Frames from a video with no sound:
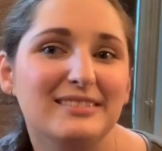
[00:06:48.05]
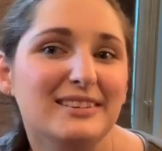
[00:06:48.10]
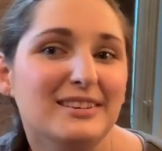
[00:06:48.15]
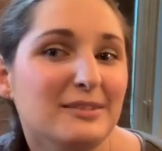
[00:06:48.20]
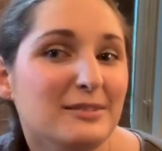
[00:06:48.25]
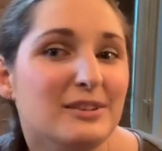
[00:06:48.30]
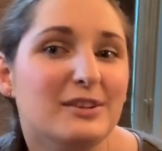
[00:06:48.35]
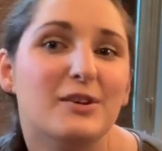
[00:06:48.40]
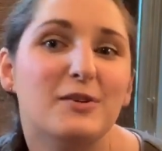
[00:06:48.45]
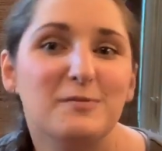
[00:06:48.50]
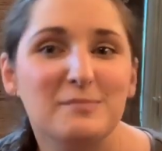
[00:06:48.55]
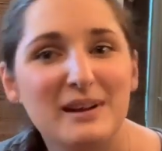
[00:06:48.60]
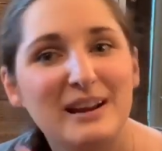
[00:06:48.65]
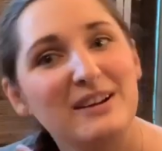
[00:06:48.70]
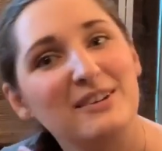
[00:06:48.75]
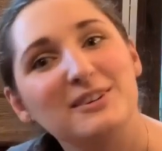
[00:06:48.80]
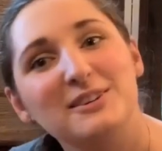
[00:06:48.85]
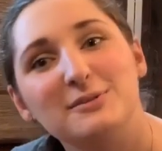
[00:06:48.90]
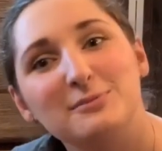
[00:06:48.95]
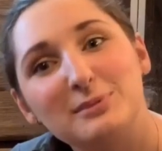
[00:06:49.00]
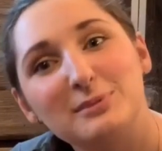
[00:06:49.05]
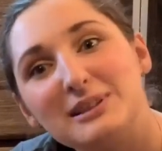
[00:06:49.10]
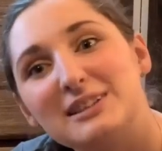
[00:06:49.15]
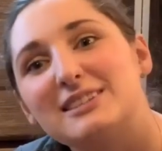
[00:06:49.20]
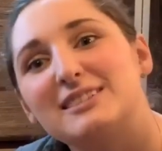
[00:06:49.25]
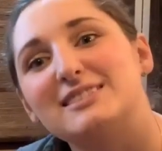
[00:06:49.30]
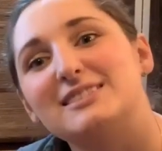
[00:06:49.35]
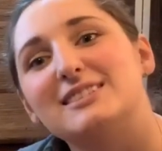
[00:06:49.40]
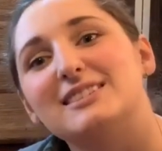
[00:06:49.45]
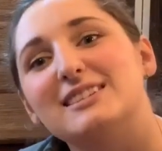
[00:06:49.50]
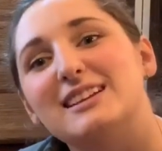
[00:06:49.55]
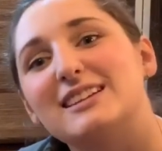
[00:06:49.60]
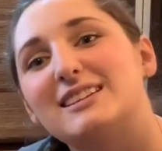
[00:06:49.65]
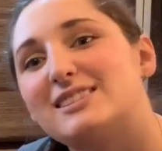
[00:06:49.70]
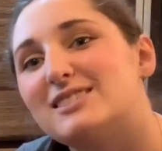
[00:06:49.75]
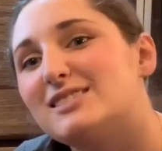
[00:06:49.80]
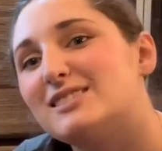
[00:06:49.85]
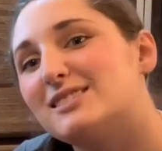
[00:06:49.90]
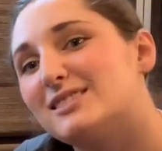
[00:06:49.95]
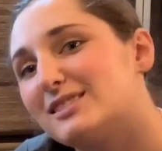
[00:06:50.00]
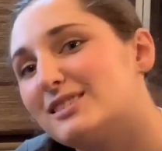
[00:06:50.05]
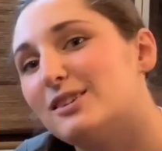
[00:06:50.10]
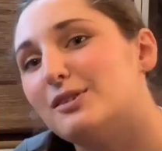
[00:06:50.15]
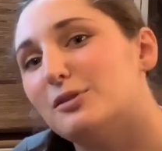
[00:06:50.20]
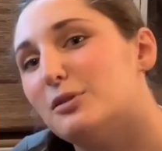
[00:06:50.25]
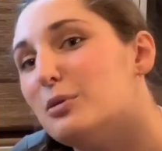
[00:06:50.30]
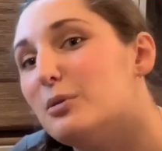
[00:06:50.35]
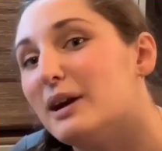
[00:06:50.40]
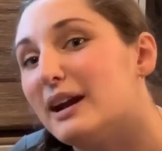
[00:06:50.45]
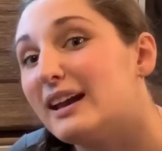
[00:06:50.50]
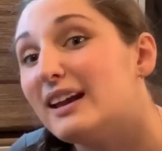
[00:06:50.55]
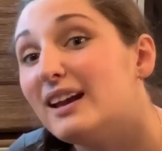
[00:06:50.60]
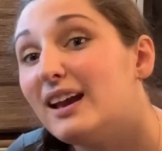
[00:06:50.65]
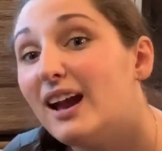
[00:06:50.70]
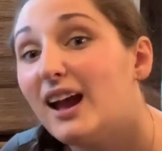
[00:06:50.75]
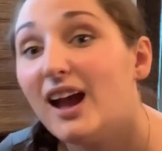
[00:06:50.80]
you know, my hard work to, like, just go away.